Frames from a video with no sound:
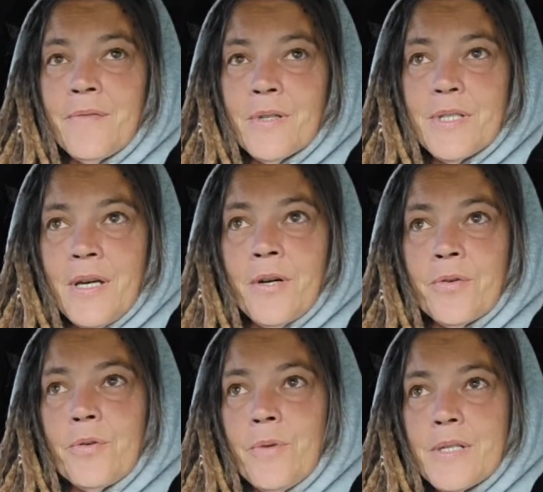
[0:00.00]
tell
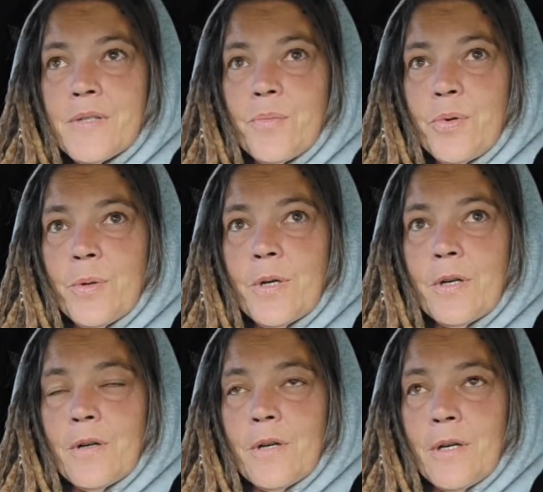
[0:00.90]
who I
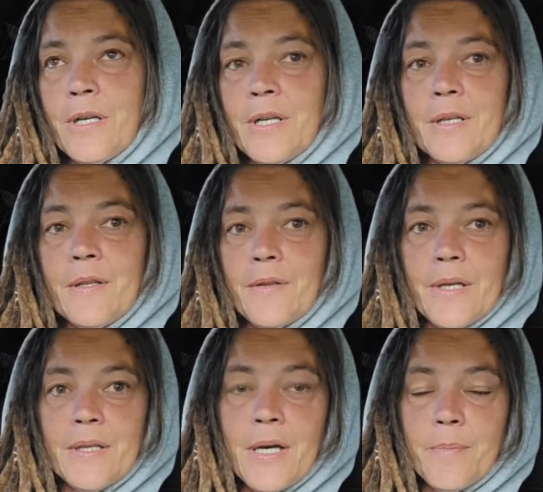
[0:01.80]
support or anything
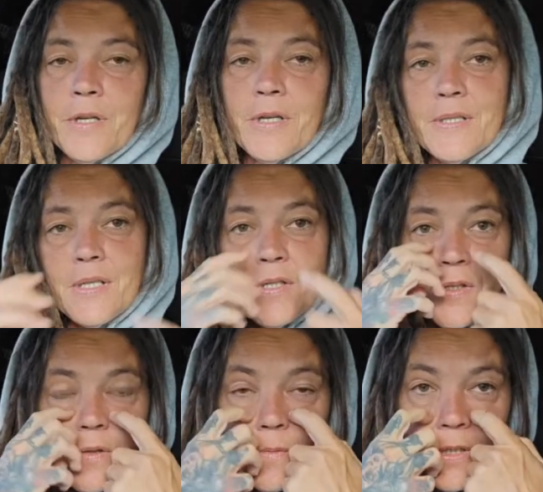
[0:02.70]
like that, because I
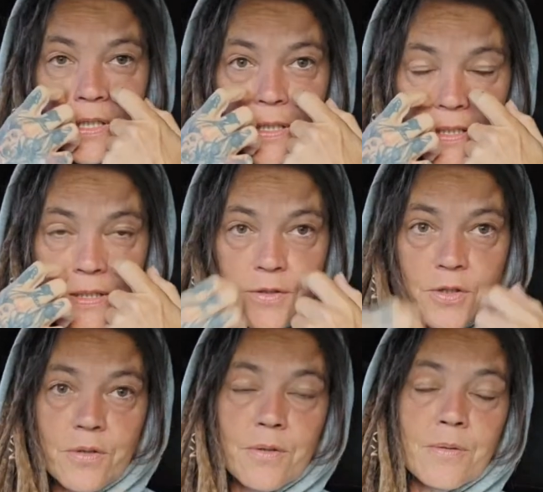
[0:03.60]
just don't want to get
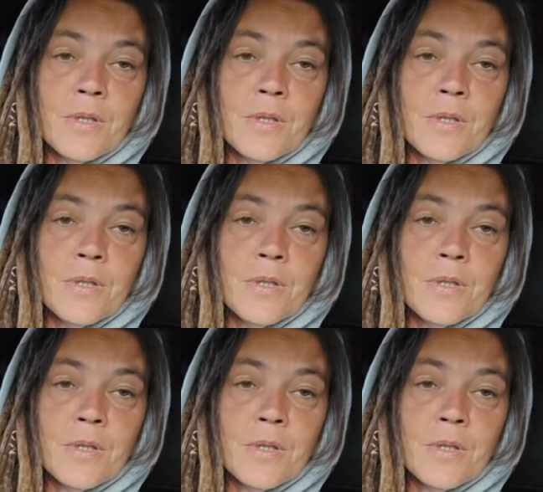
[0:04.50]
into